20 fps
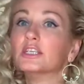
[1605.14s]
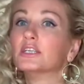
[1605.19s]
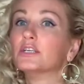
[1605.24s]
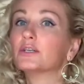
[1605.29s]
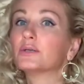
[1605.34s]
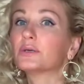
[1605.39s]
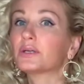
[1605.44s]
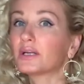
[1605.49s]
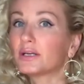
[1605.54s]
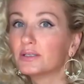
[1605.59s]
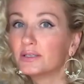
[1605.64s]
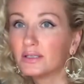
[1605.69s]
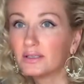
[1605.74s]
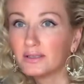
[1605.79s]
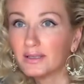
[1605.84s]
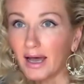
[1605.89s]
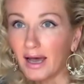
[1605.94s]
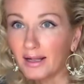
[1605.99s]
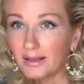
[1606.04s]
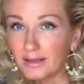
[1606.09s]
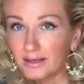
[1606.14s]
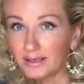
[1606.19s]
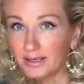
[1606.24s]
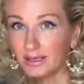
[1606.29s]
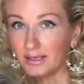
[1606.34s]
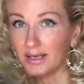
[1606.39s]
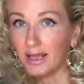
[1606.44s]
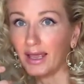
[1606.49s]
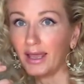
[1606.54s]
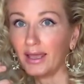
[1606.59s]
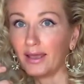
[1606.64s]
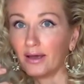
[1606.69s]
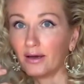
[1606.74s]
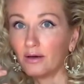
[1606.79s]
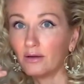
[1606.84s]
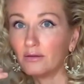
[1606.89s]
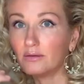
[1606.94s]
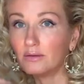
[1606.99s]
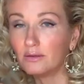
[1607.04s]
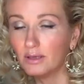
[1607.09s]
when I did that, like
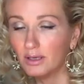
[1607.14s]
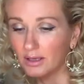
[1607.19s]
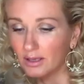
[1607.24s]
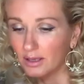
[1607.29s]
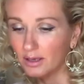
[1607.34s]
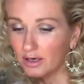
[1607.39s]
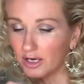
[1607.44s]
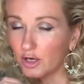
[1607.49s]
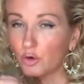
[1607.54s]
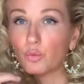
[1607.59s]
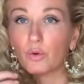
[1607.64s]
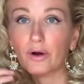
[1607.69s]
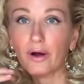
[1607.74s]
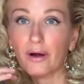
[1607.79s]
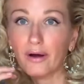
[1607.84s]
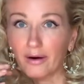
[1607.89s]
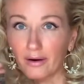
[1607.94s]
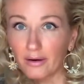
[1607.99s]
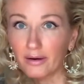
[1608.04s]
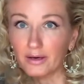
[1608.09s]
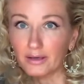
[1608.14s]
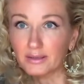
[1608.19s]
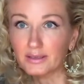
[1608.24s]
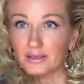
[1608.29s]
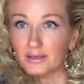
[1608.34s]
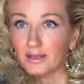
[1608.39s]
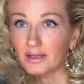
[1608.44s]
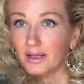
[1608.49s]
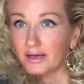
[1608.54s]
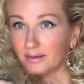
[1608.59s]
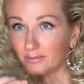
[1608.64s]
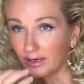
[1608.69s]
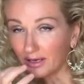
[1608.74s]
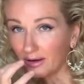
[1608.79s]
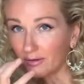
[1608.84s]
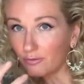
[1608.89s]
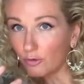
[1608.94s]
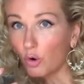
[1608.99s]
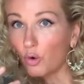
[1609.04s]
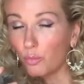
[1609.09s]
inhale, it would hurt. Like I
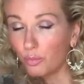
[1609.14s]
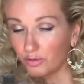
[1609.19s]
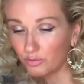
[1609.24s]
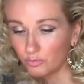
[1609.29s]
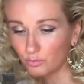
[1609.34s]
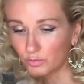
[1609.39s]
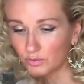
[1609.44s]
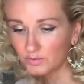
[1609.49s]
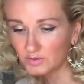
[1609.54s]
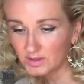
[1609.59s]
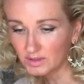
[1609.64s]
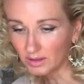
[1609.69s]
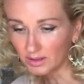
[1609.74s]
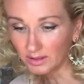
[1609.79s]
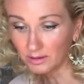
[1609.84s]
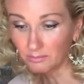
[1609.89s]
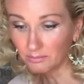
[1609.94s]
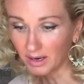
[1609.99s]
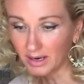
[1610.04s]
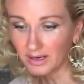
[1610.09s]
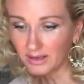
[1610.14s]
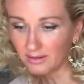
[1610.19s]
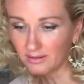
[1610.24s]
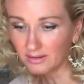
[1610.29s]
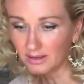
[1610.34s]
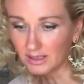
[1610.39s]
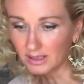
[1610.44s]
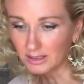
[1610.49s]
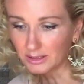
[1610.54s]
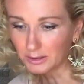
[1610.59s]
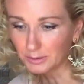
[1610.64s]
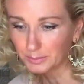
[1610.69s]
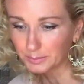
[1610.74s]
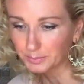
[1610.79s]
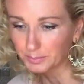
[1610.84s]
have open wounds in my teeth.